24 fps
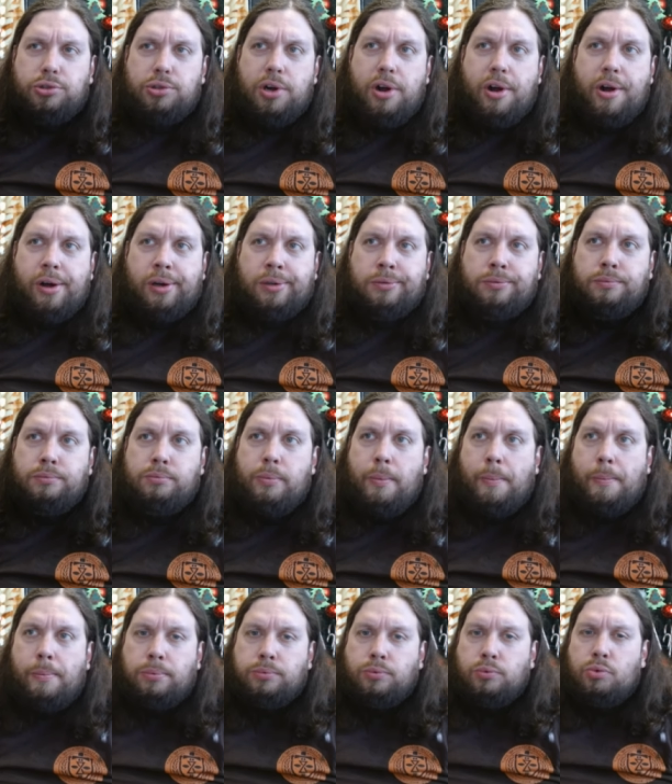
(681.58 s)
a
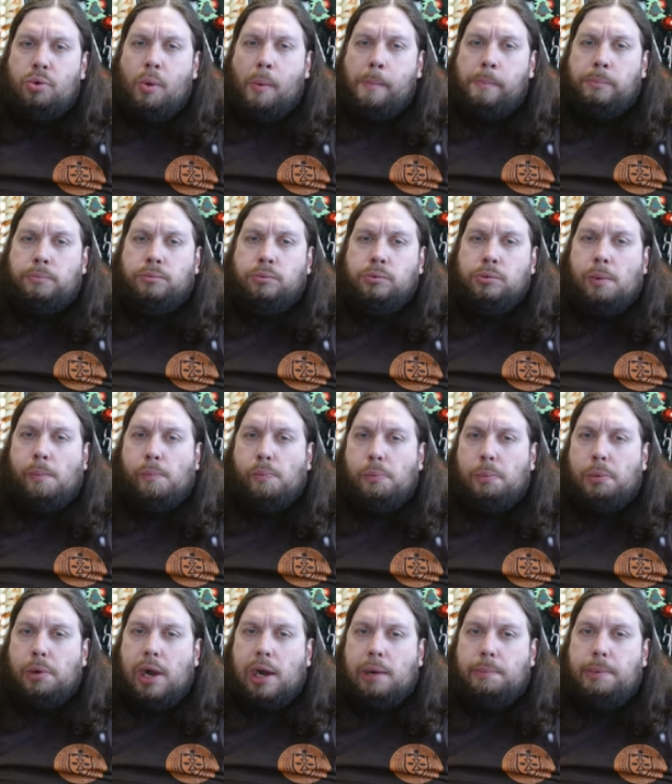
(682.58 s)
strong
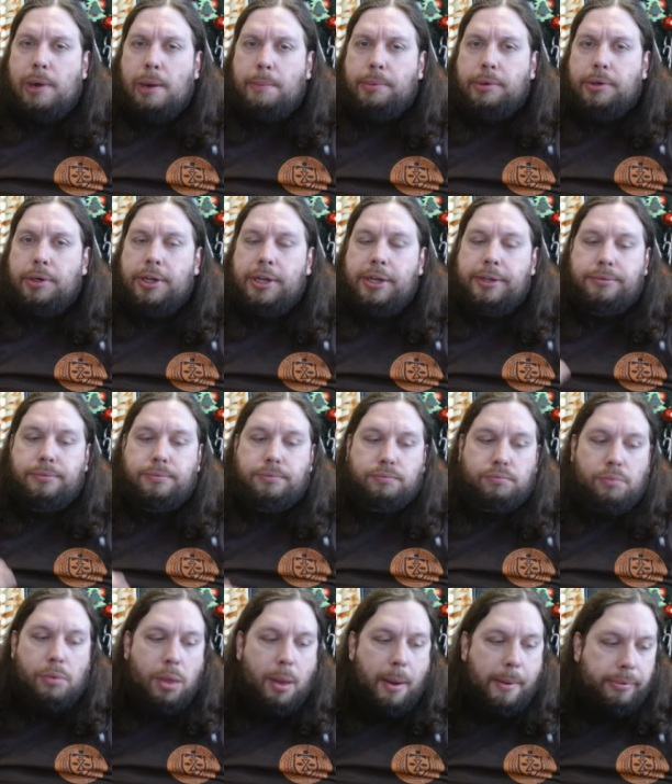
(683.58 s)
black pepper
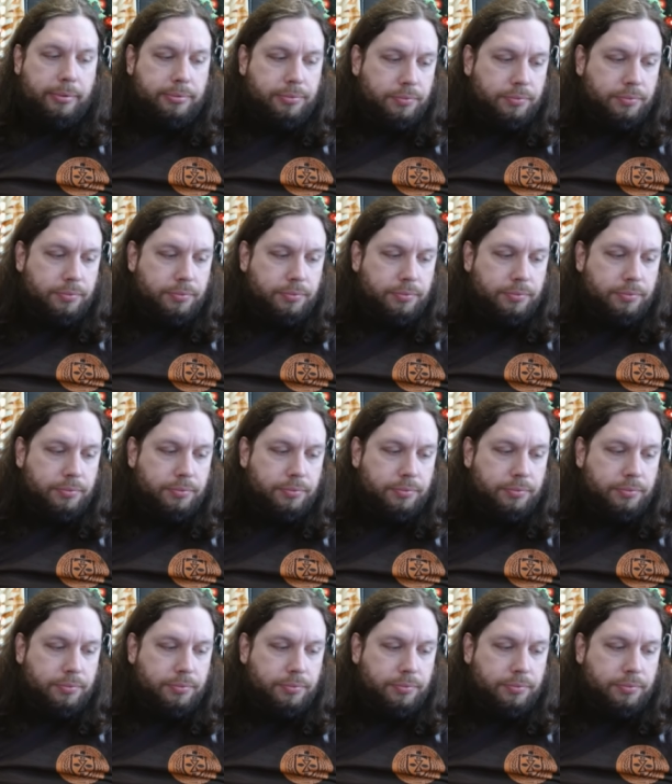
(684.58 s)
hit.